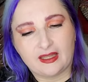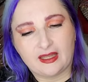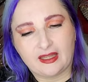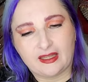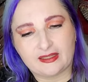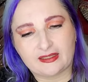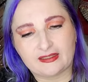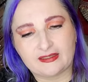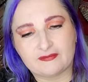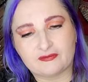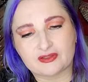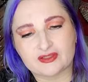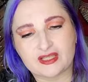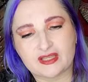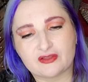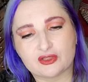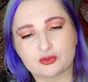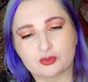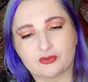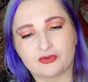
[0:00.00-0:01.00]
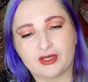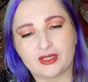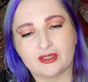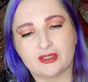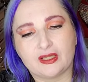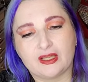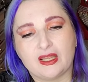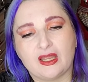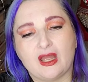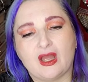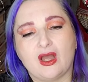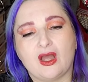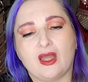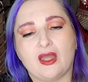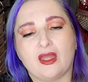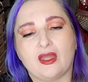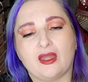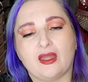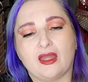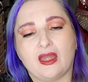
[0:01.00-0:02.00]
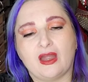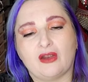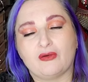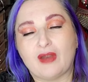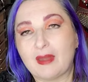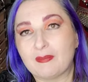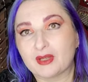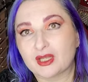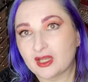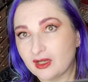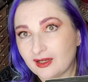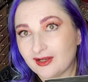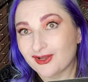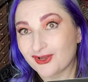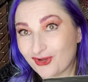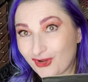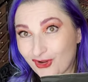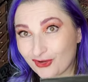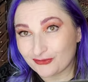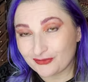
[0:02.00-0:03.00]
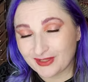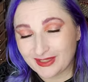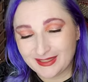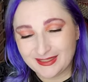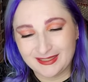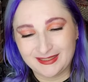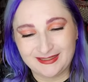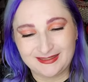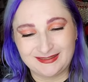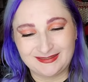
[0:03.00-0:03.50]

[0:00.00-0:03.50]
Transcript: I can never say this word right, Arabica coffee.